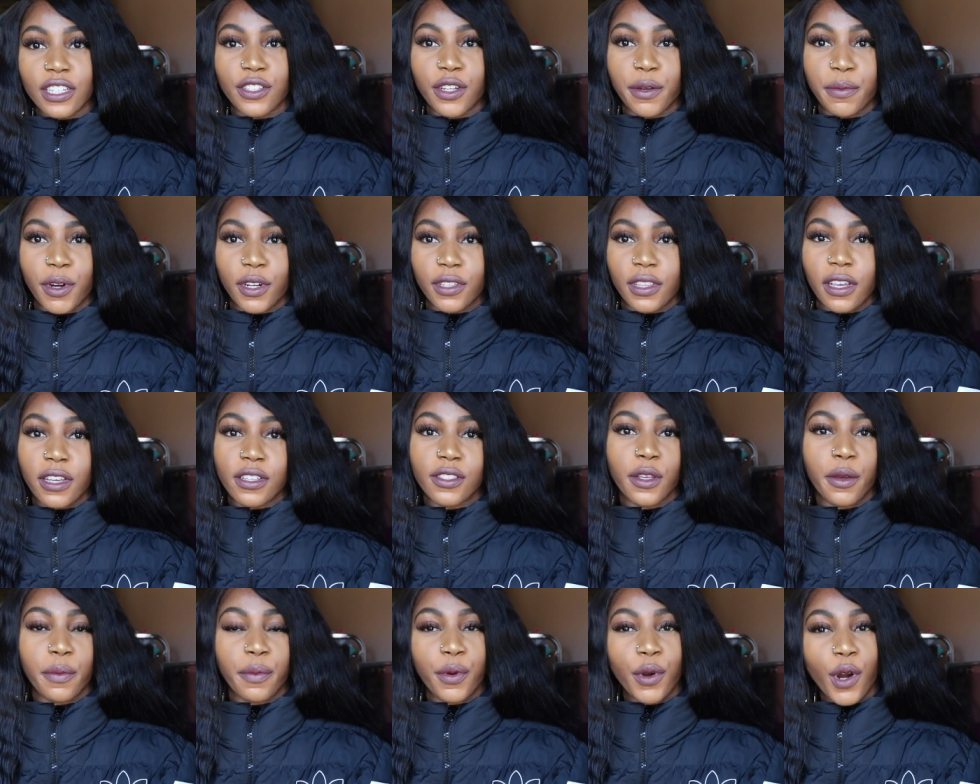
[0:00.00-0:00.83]
as their birthday
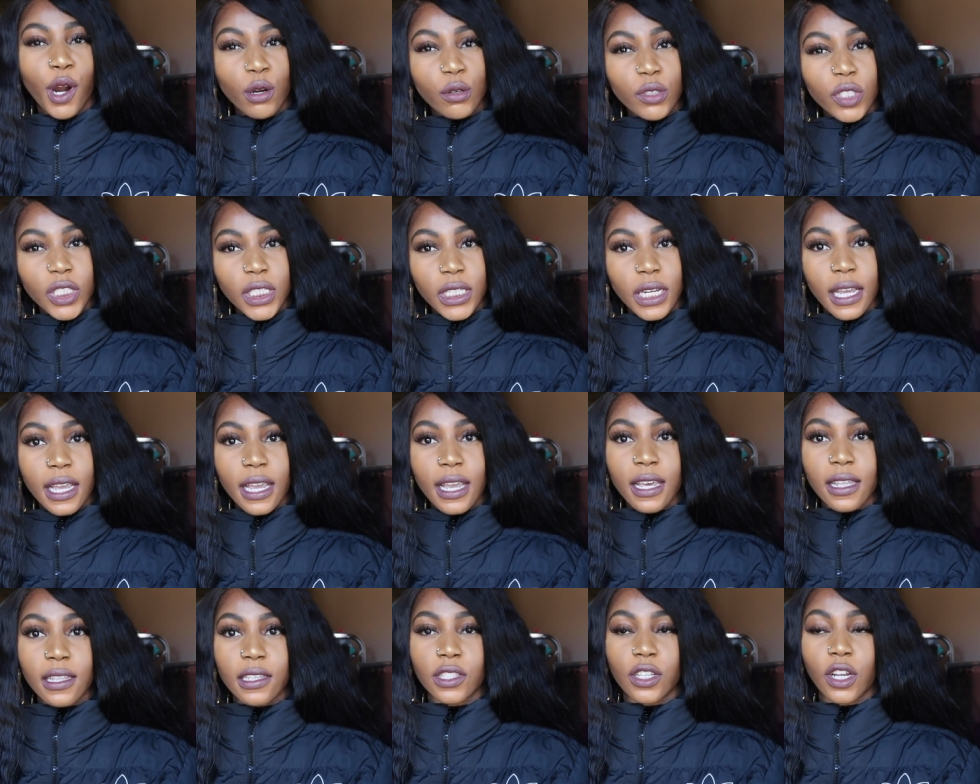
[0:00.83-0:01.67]
is
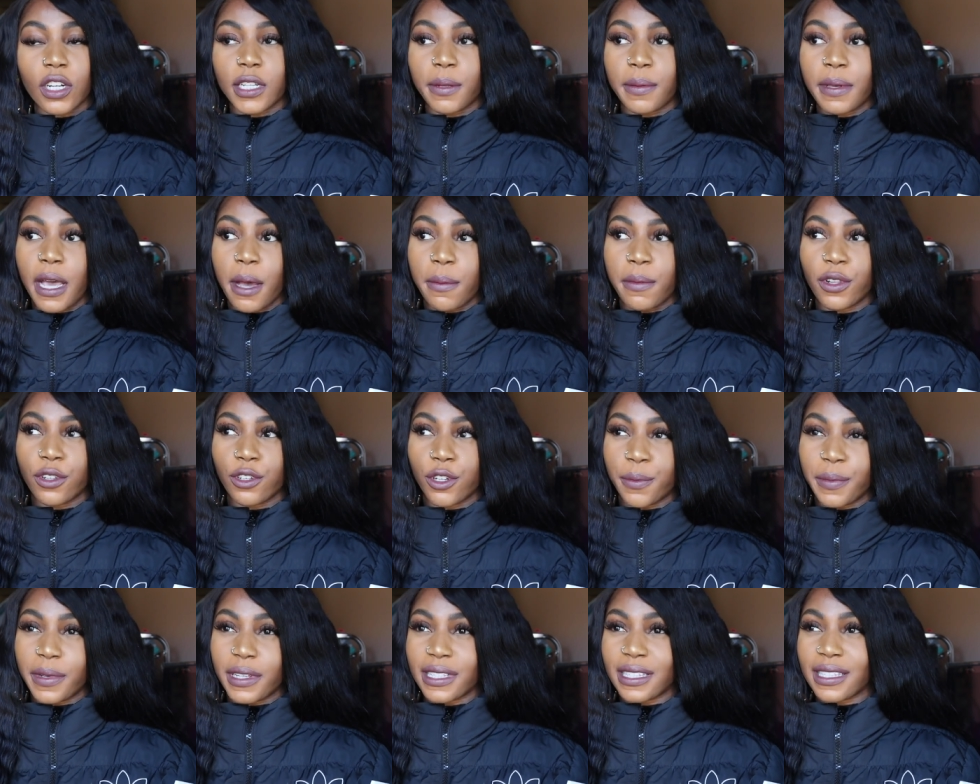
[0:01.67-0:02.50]
approaching. It starts to become a
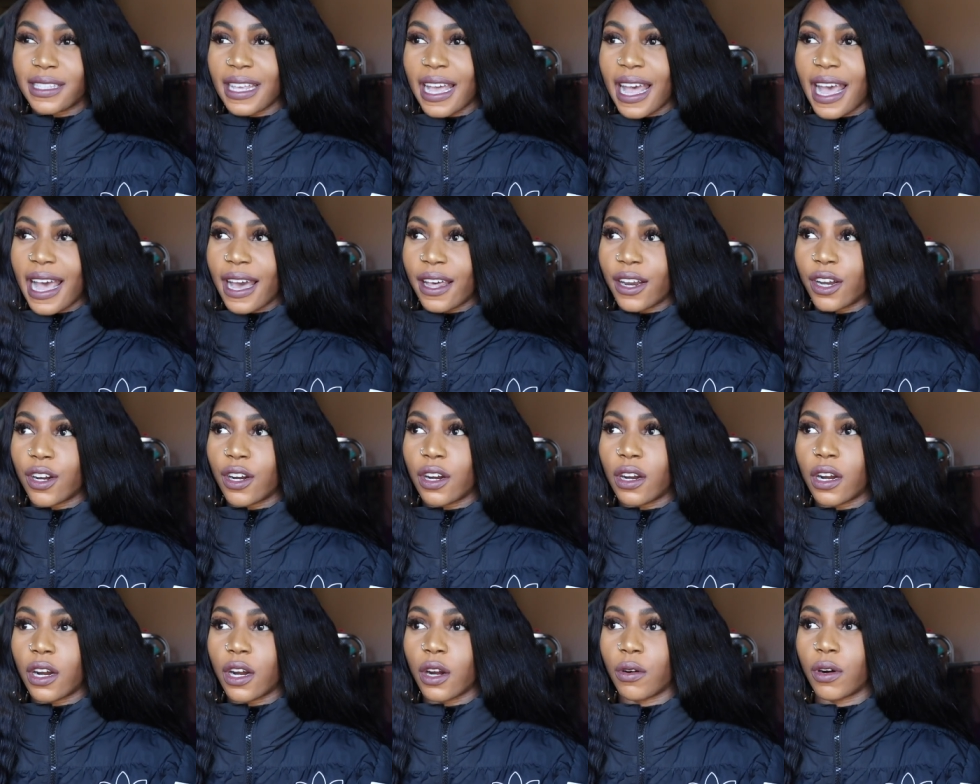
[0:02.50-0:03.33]
little bit
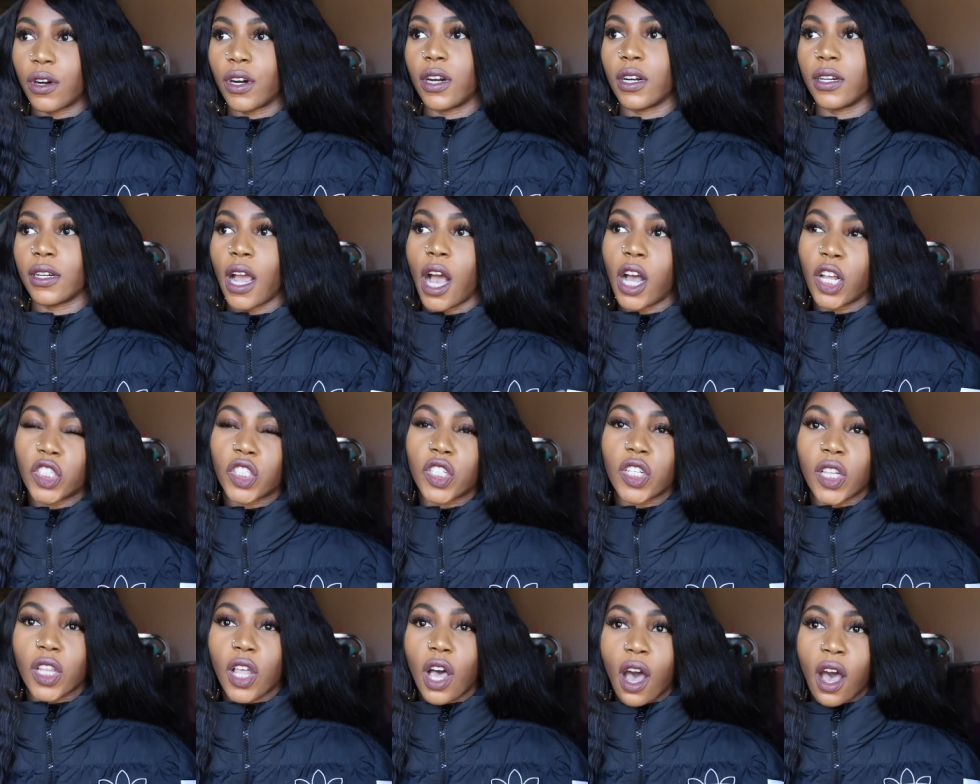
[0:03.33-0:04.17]
sadder or
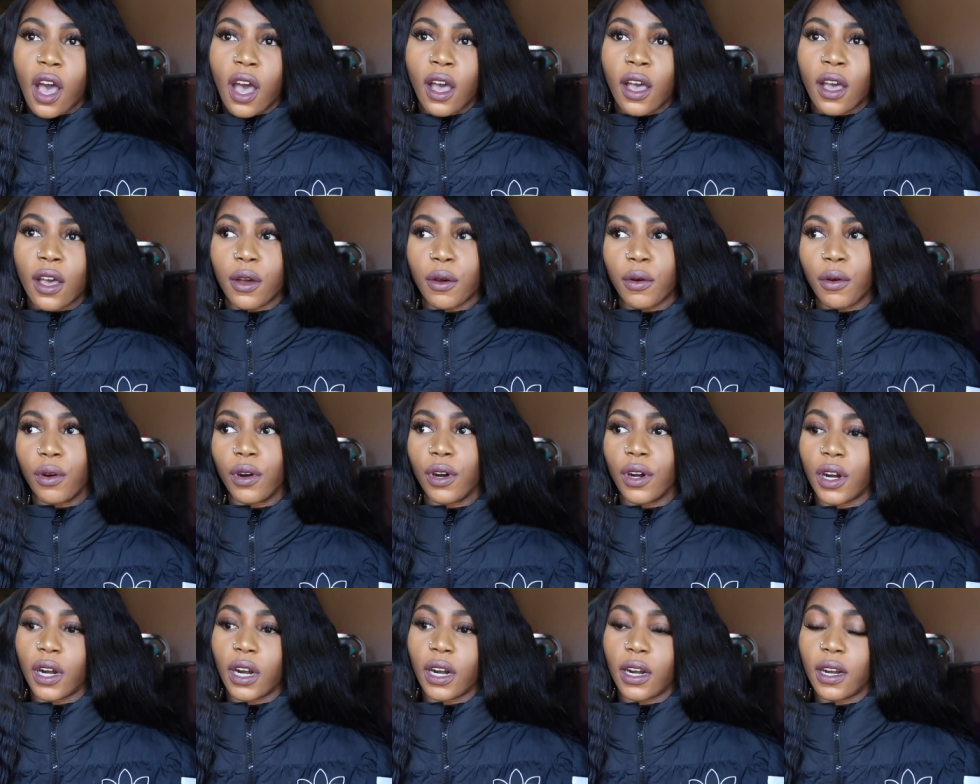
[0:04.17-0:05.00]
nonchalant
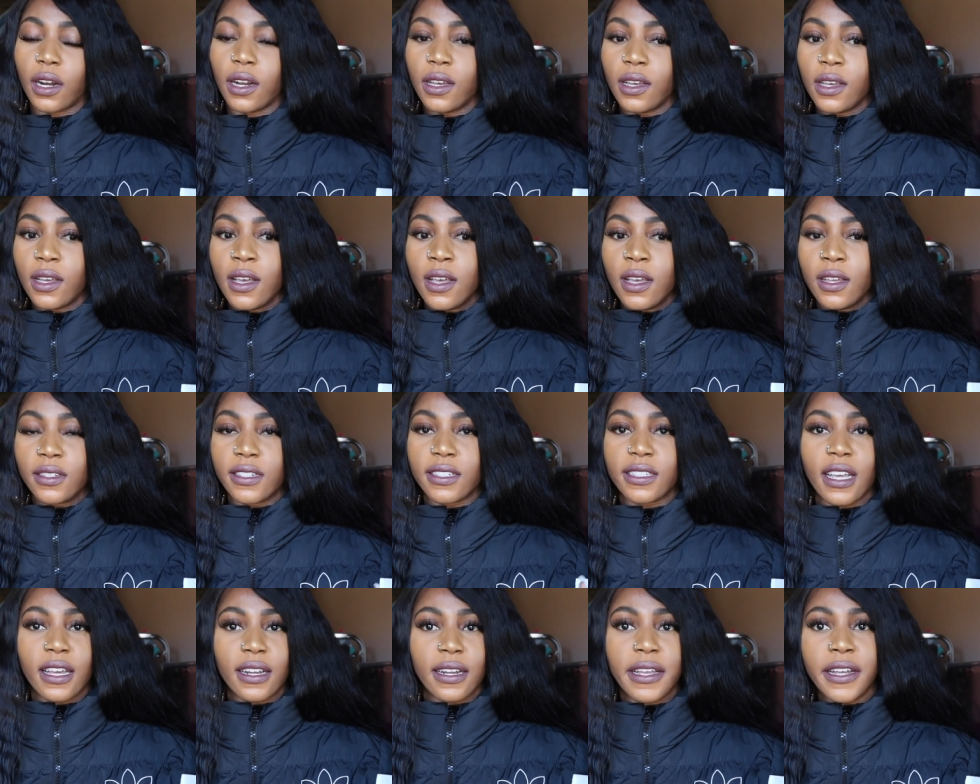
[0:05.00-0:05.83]
or
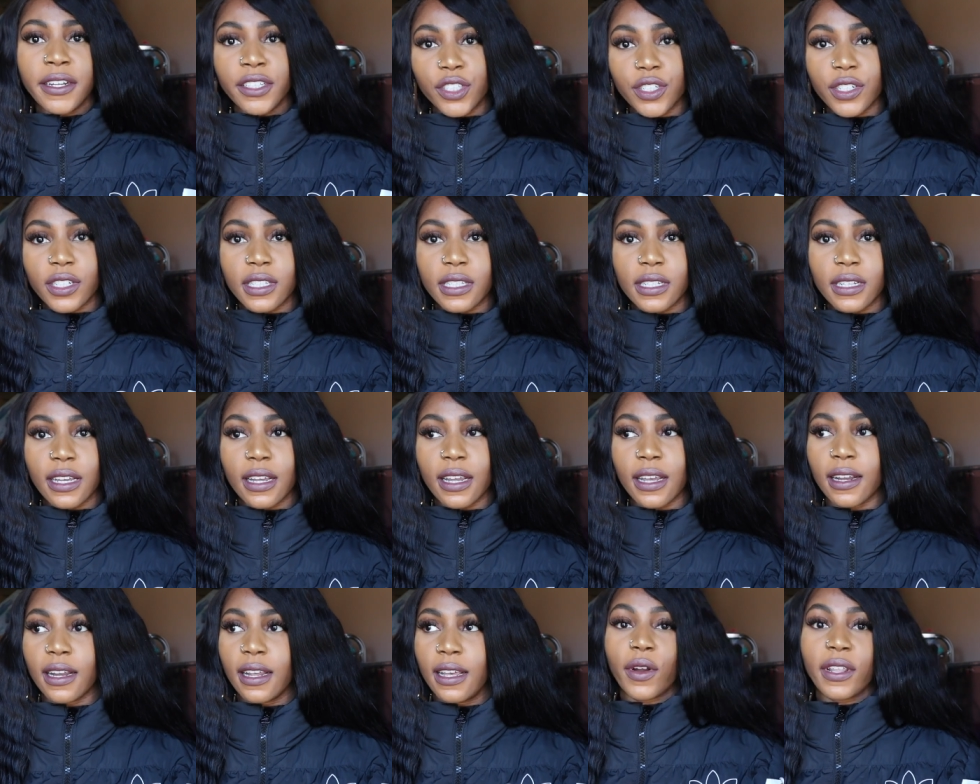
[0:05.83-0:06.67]
just uninterested.